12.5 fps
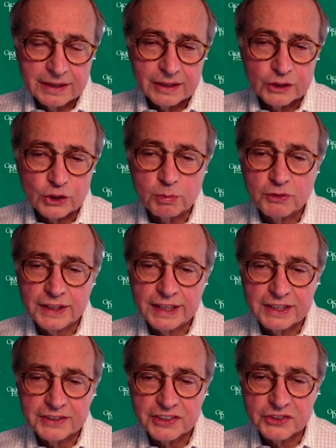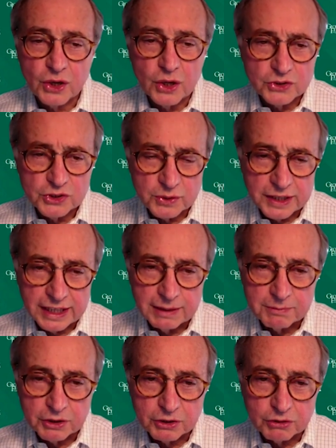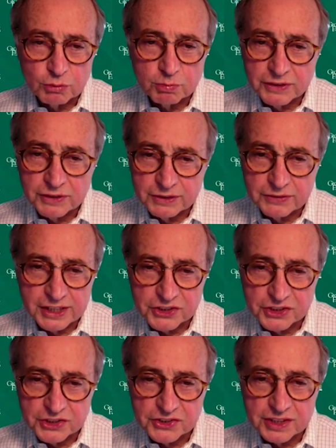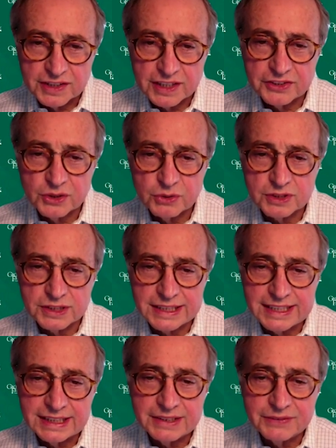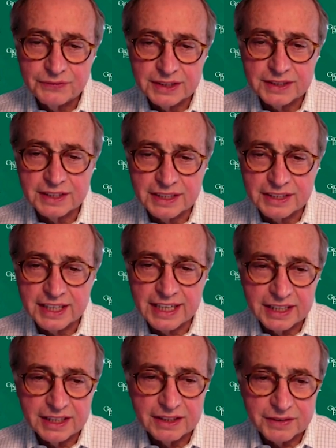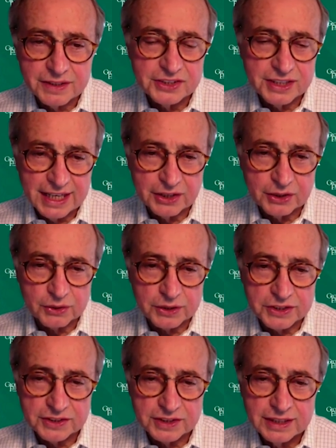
Global Finance has also named a group of innovations that don't neatly fit into any of these categories,